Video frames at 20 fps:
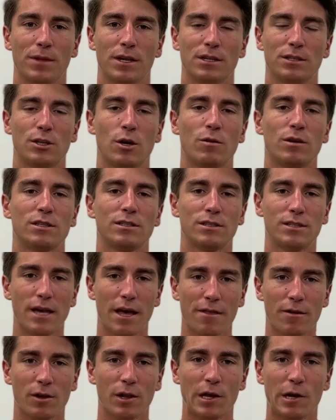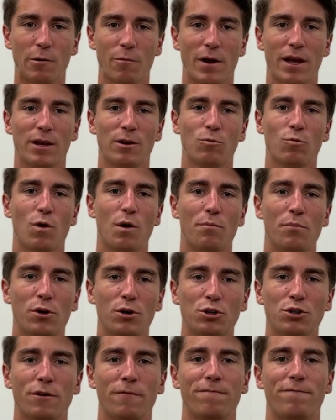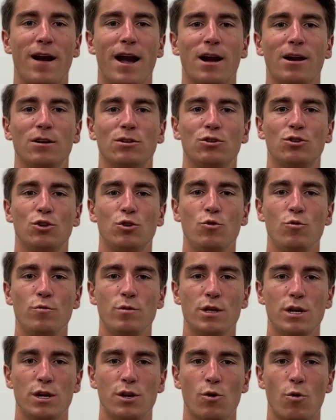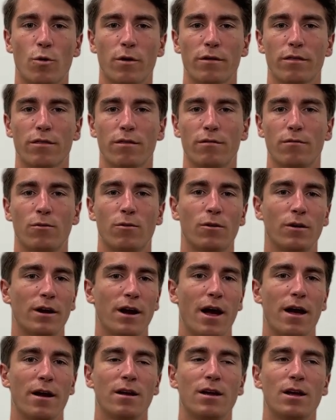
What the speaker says: So a southerly wind will push a fire to the north, or a